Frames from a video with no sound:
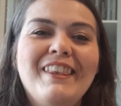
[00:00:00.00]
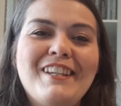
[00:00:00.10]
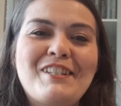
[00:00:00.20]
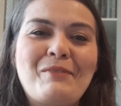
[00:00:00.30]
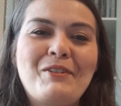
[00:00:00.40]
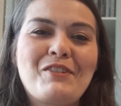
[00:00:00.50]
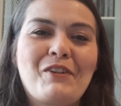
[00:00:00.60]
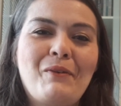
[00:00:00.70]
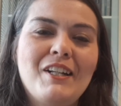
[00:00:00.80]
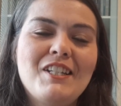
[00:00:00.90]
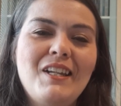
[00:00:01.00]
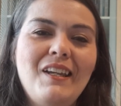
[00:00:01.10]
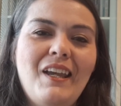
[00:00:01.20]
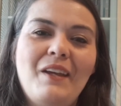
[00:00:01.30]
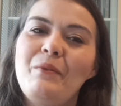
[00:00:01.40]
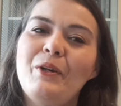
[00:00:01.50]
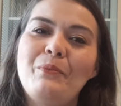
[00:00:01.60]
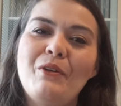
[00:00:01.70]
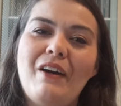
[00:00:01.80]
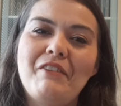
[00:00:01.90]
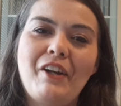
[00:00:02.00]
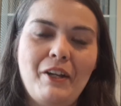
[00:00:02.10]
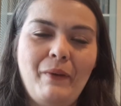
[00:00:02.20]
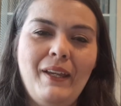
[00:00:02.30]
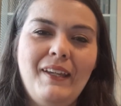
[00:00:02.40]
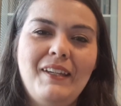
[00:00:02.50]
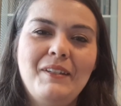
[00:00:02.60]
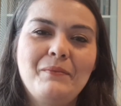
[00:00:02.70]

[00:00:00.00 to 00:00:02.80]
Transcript: Thanks so much for watching, and we hope you have a great week.